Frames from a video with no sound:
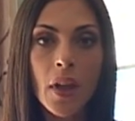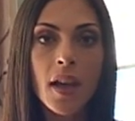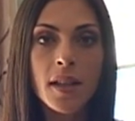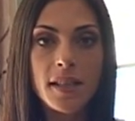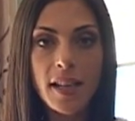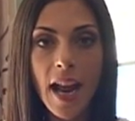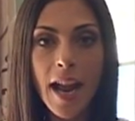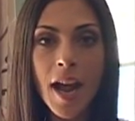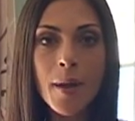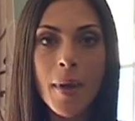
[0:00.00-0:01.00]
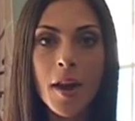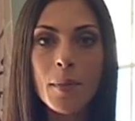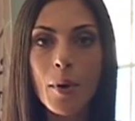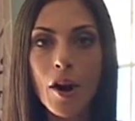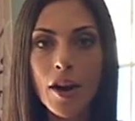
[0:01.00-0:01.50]
Today I'm at a
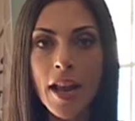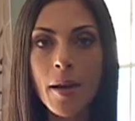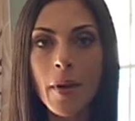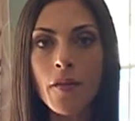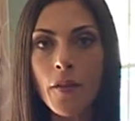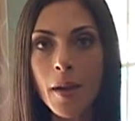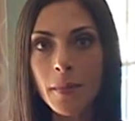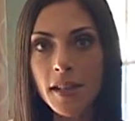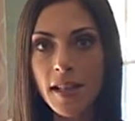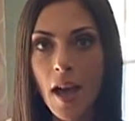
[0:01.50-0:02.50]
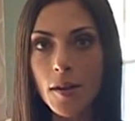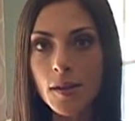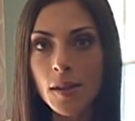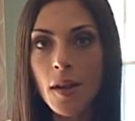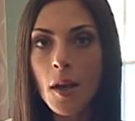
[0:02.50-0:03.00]
party at my family's
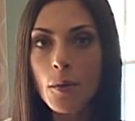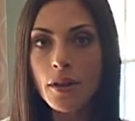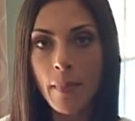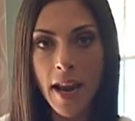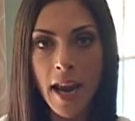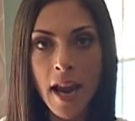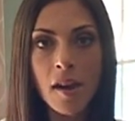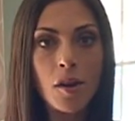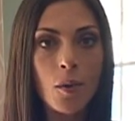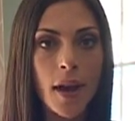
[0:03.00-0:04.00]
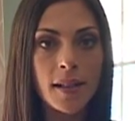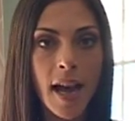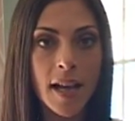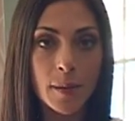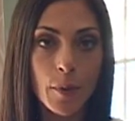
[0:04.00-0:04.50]
house with my aunt who has
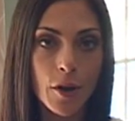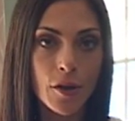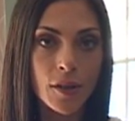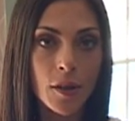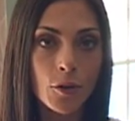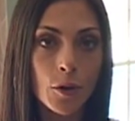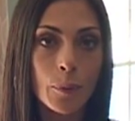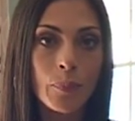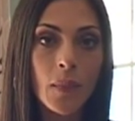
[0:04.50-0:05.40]
Asperger's syndrome.